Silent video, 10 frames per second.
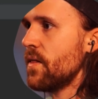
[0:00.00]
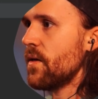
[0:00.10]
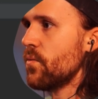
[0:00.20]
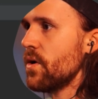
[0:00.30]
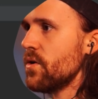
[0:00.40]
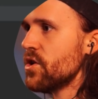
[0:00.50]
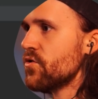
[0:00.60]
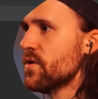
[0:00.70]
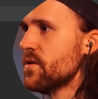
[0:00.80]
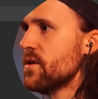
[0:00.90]
that we're
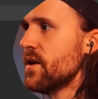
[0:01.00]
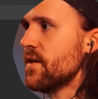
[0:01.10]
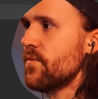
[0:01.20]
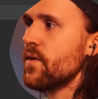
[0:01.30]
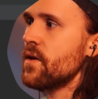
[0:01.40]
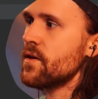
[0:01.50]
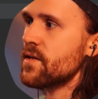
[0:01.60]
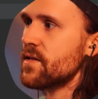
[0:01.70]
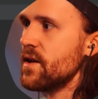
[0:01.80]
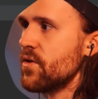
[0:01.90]
interested in
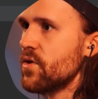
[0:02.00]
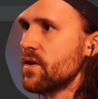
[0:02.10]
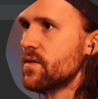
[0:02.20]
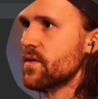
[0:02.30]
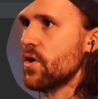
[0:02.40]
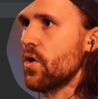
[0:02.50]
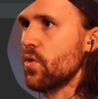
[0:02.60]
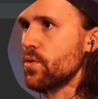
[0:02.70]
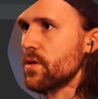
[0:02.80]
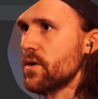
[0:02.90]
secrets
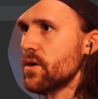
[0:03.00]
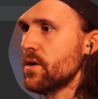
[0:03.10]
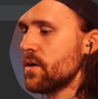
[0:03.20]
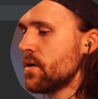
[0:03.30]
only.